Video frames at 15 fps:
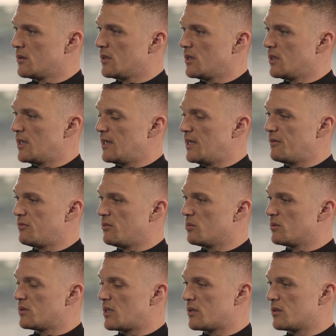
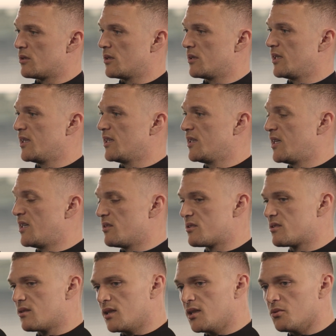I don't know, he didn't
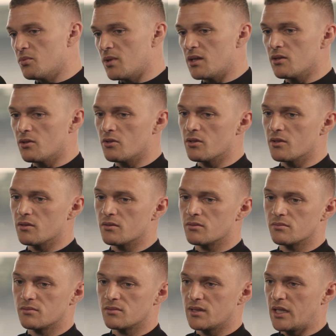sleep well, or
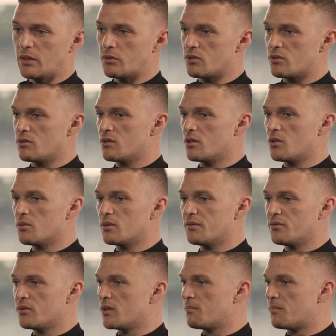he'll just know if you're
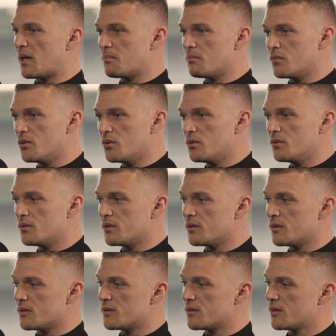in a bad mood.
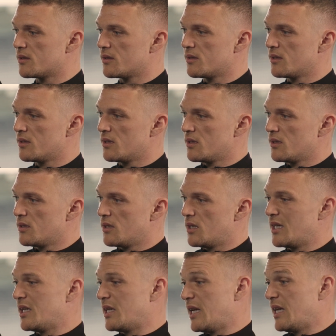And
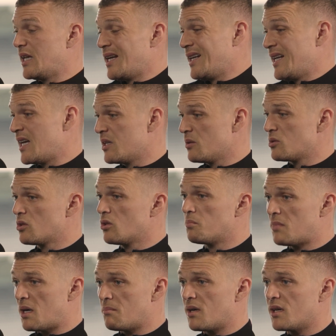again, he was a good
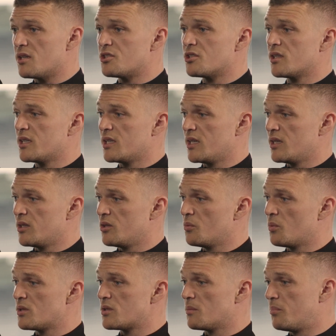man manager. He knew when
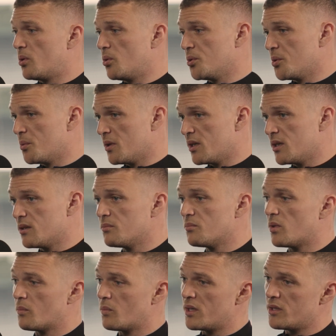to pull you in,
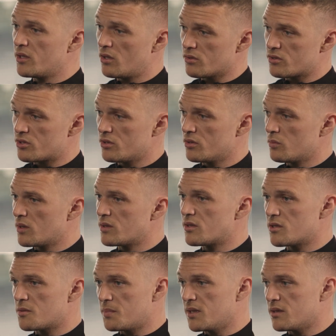when not to, when to
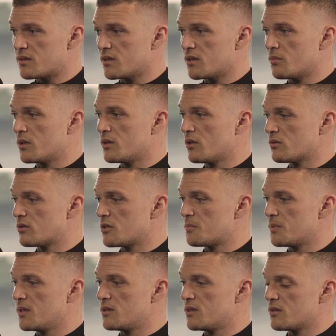speak to you, when not to
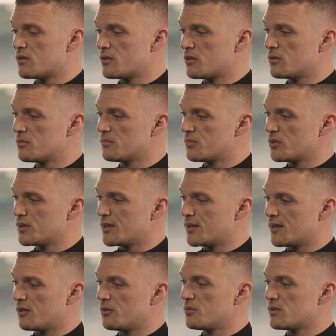speak to you. So, but yeah,
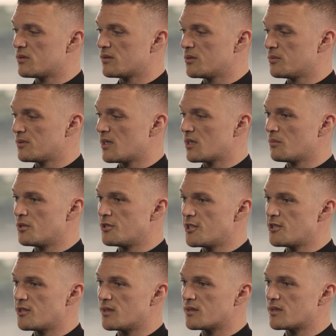it was like a
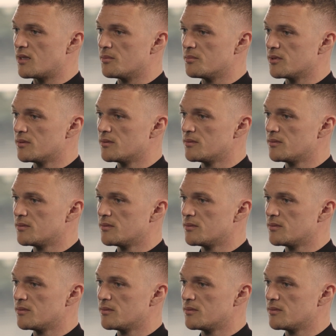magician at times.